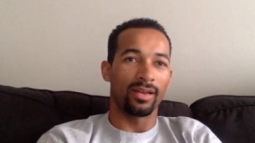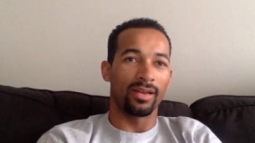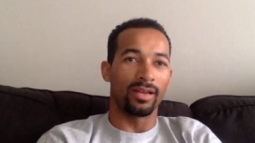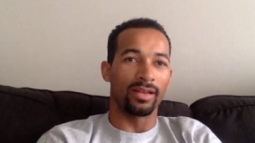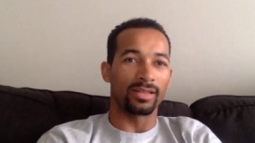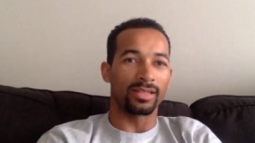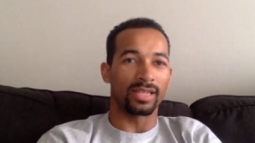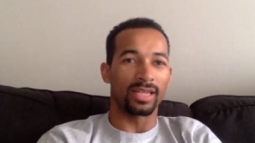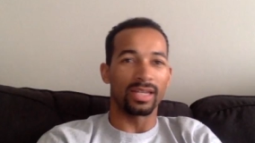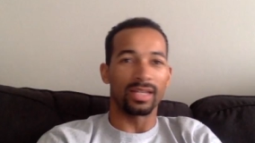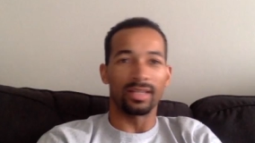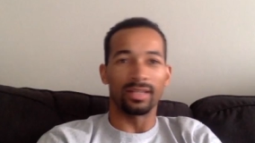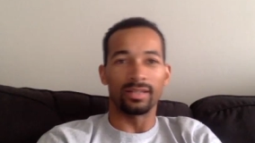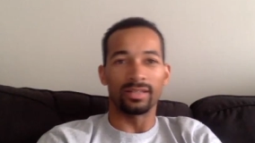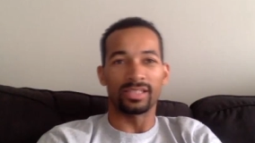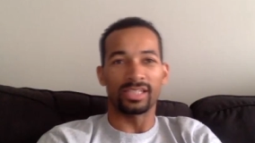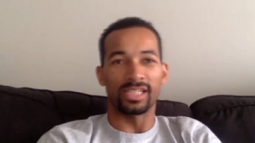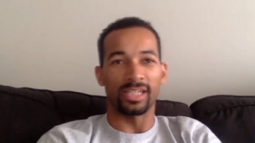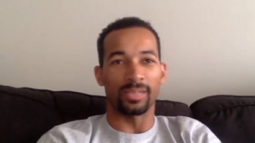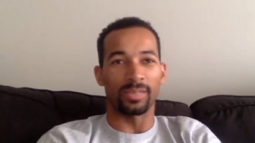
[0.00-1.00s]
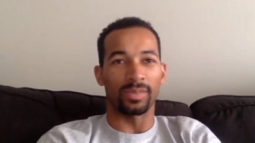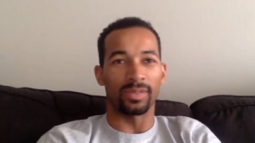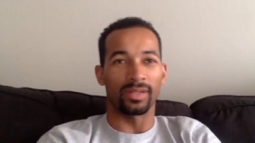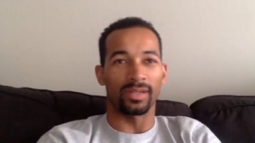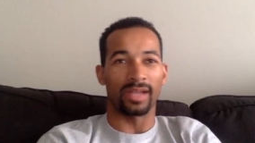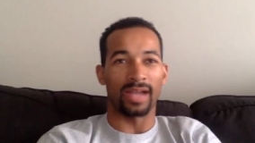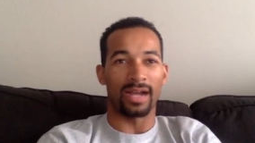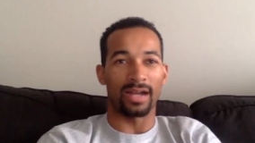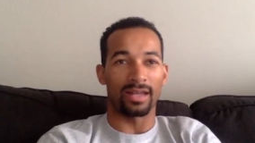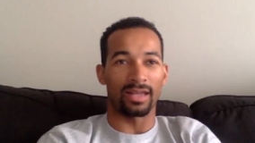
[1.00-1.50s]
It's getting a little chippy.
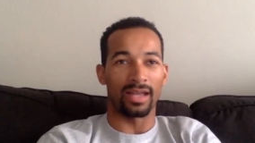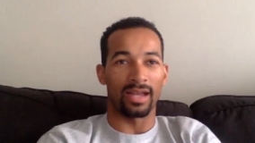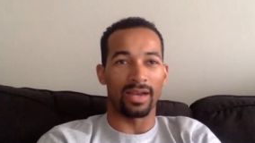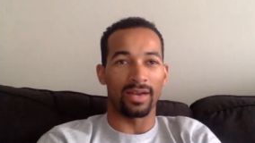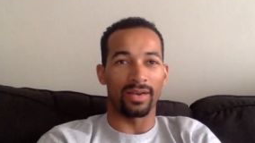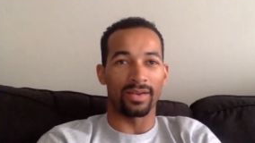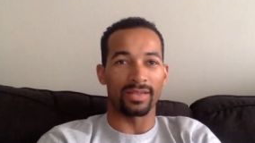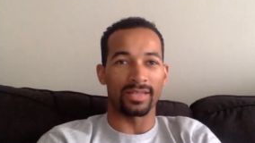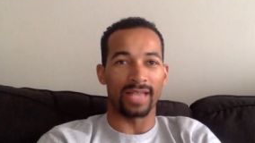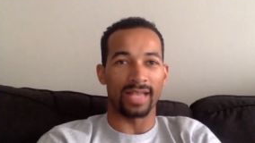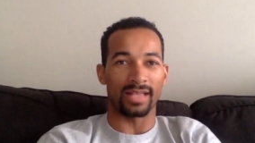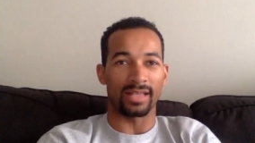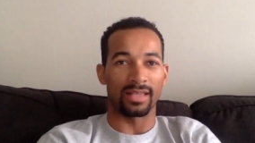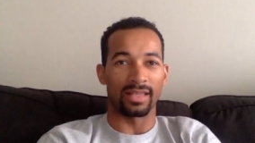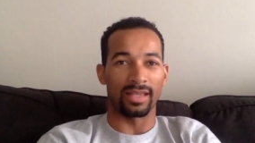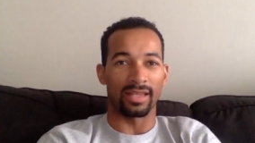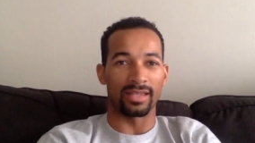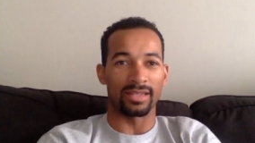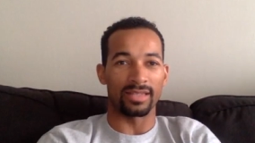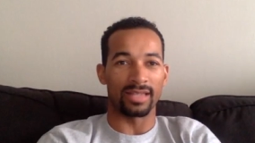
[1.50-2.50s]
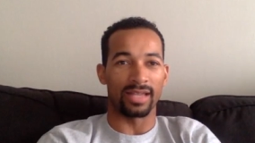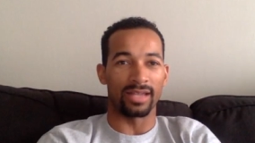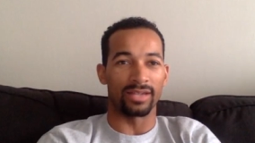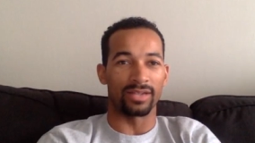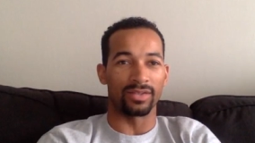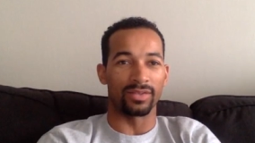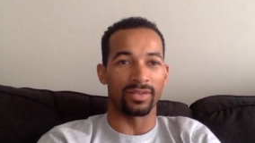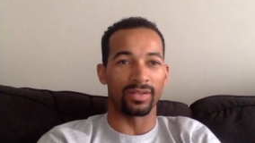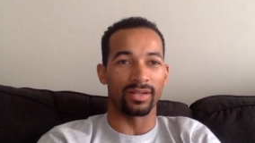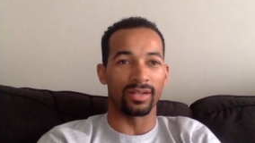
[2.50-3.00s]
Kyle Lowry's acting like he's not
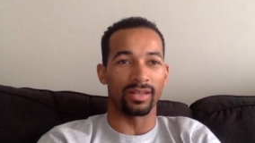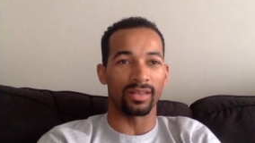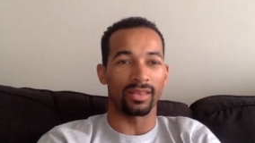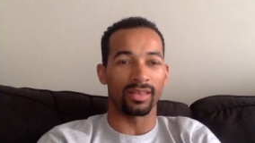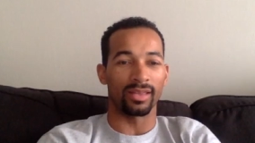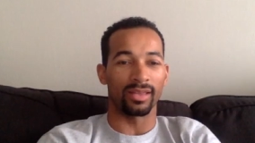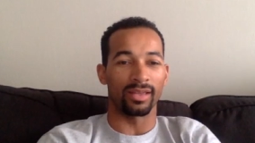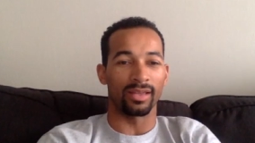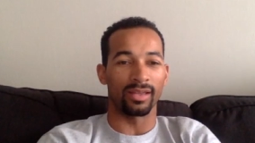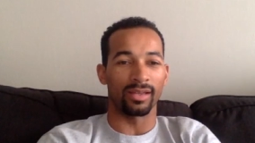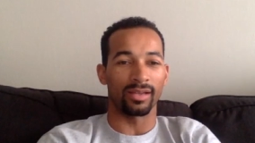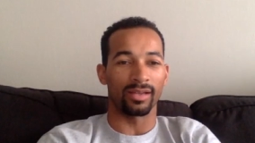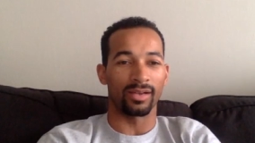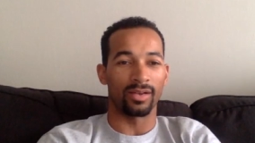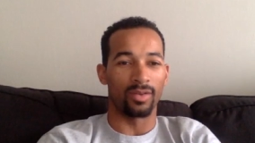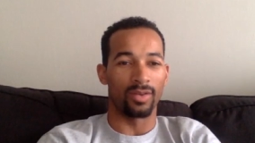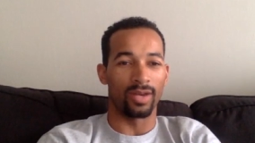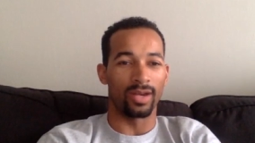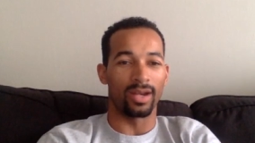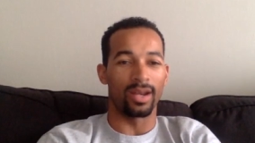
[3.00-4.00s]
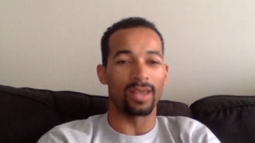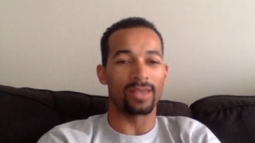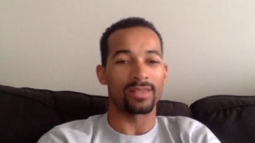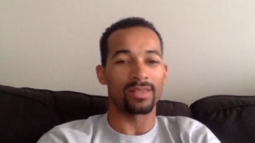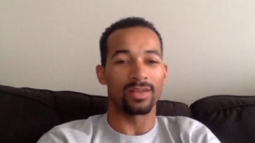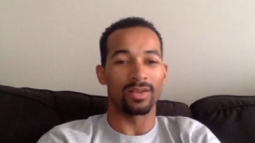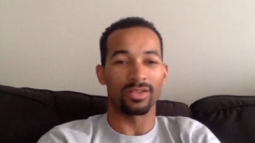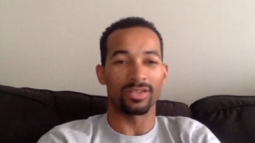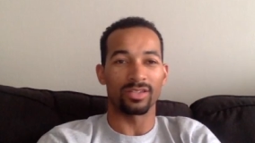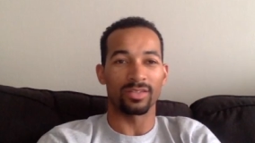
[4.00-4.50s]
doing anything. What he does
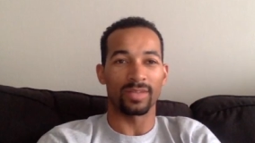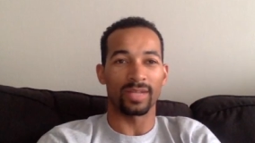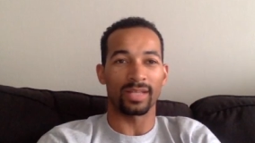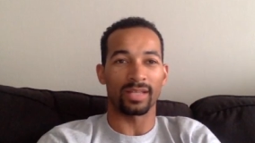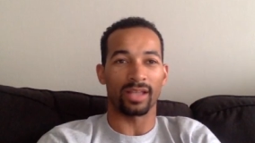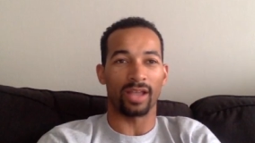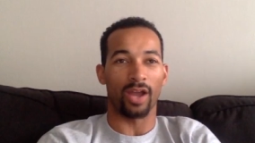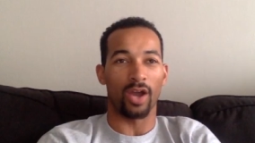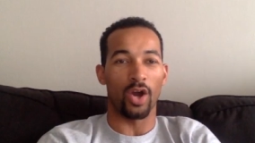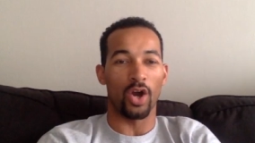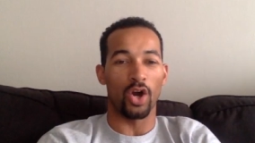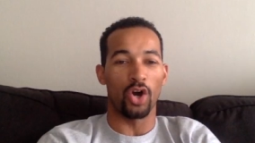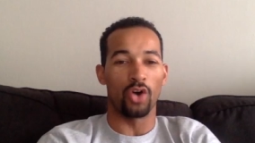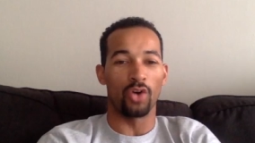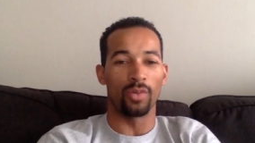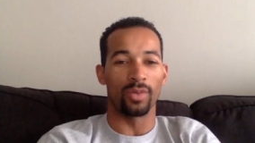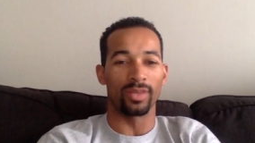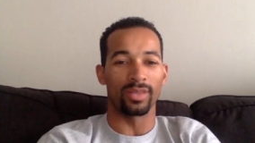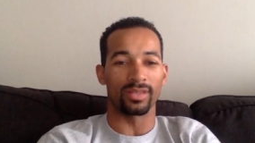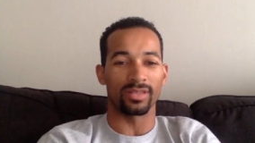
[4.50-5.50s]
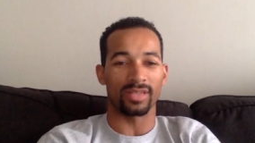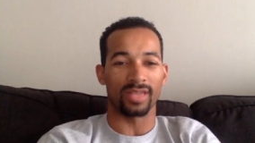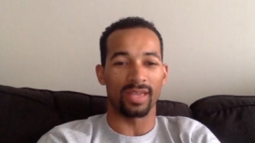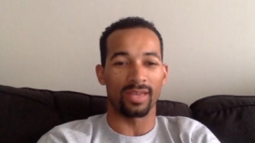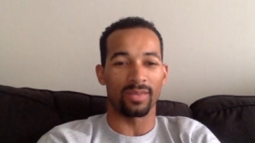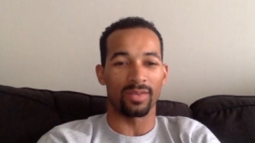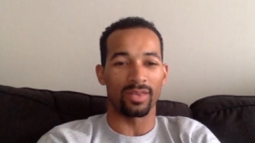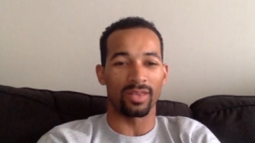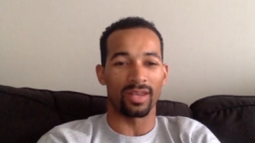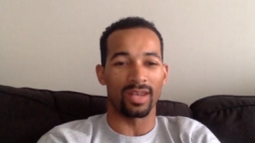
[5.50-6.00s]
know is he's about to go home in this
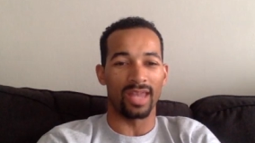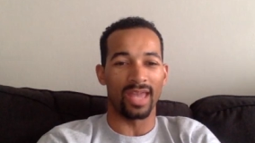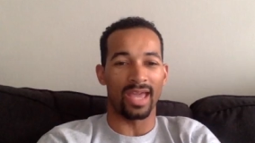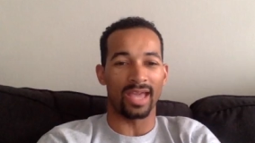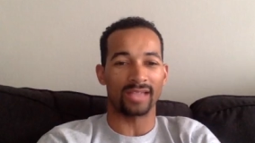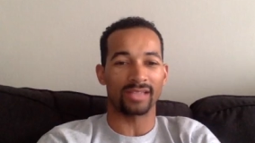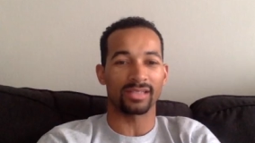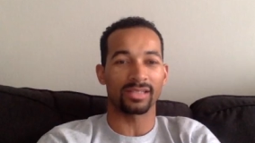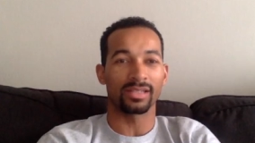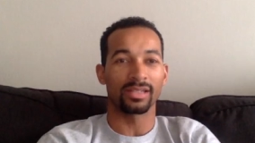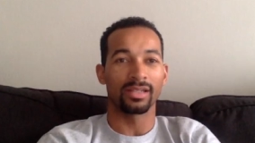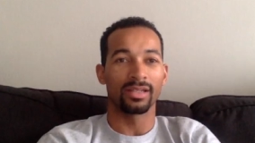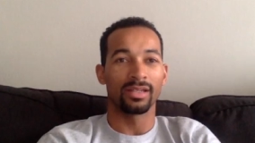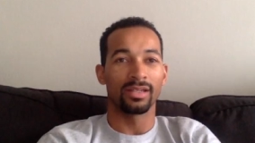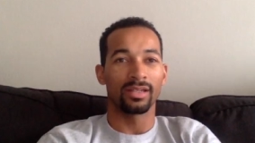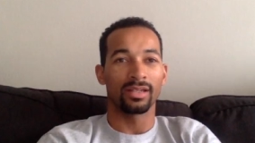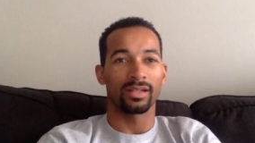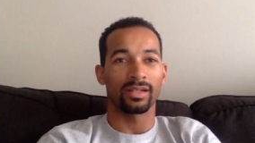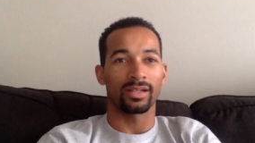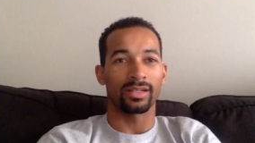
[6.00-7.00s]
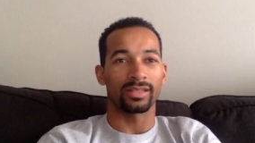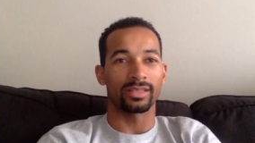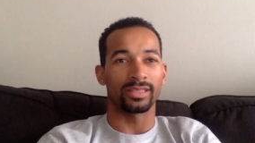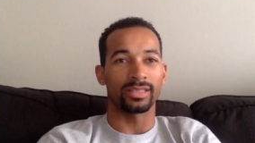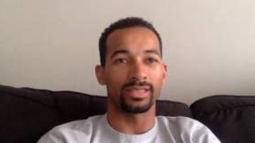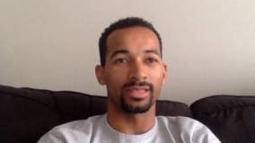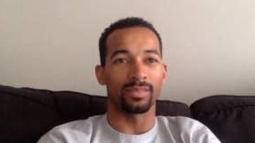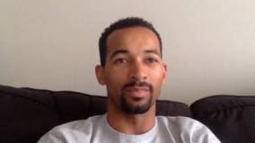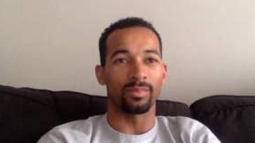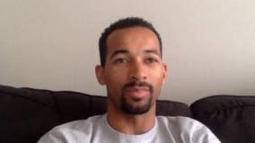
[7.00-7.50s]
game or the next.
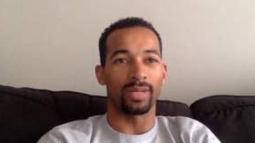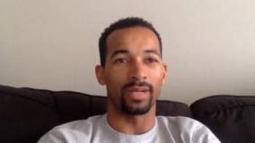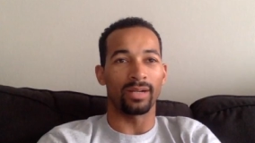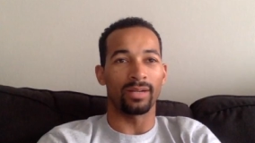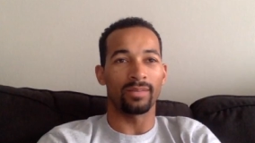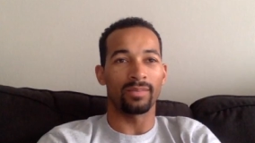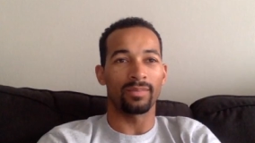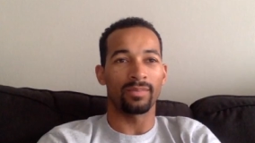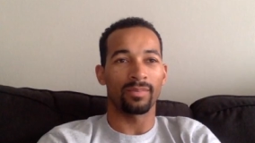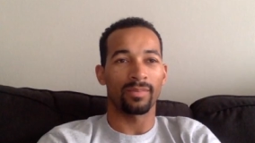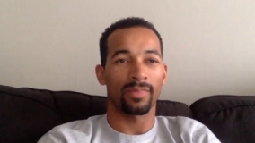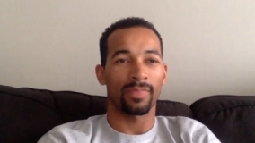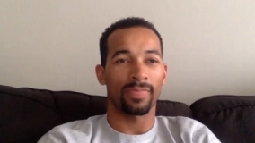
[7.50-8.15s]
He's a bum.